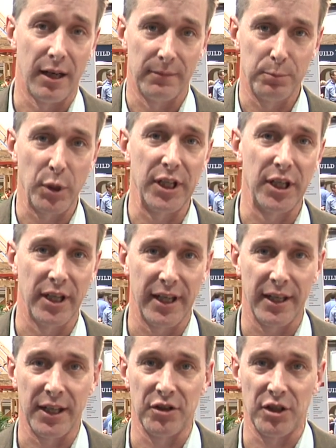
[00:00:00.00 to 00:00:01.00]
are pretty good
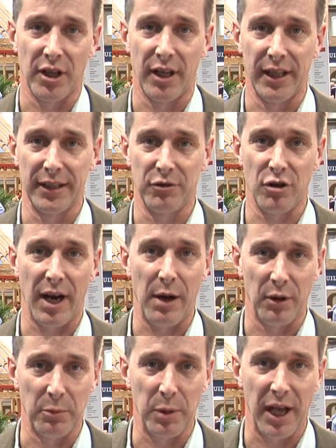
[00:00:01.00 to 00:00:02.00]
at installing
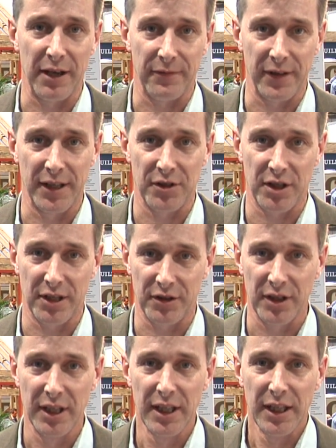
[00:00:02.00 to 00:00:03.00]
trowel applied finishes.